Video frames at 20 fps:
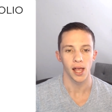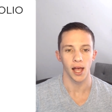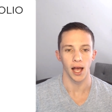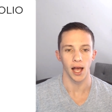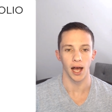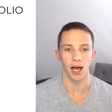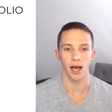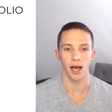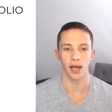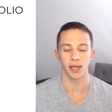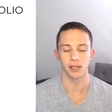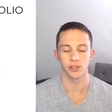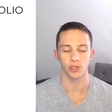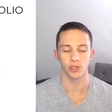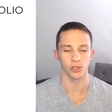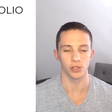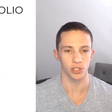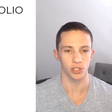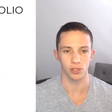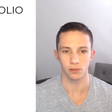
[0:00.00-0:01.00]
Uh, it's
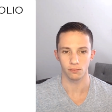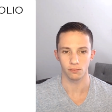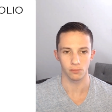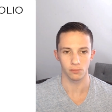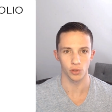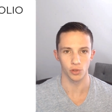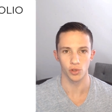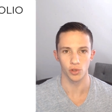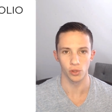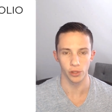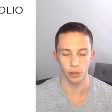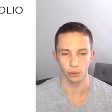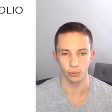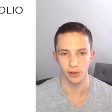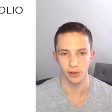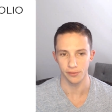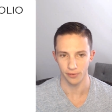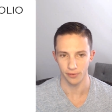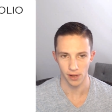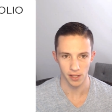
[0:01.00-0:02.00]
just, there's only
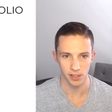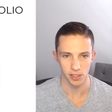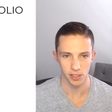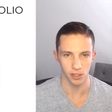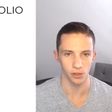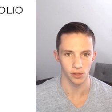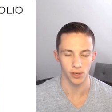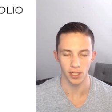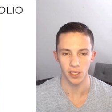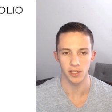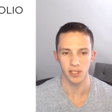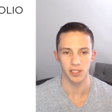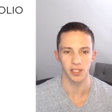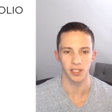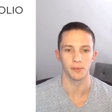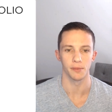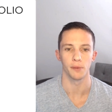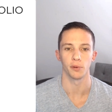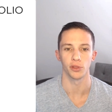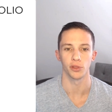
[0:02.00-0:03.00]
three funds and you can easily
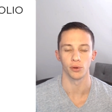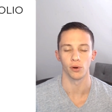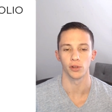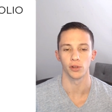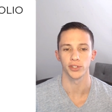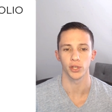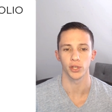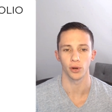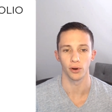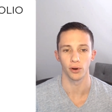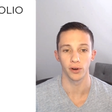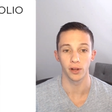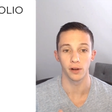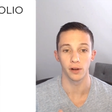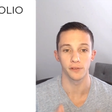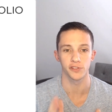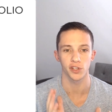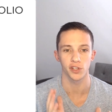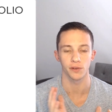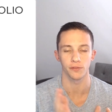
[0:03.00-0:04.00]
come up with your
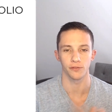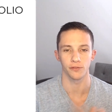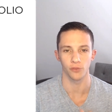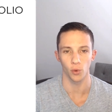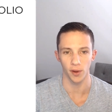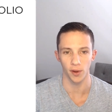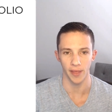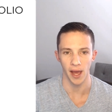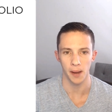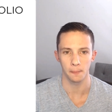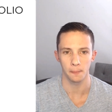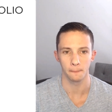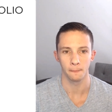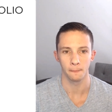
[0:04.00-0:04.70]
alternatives for that.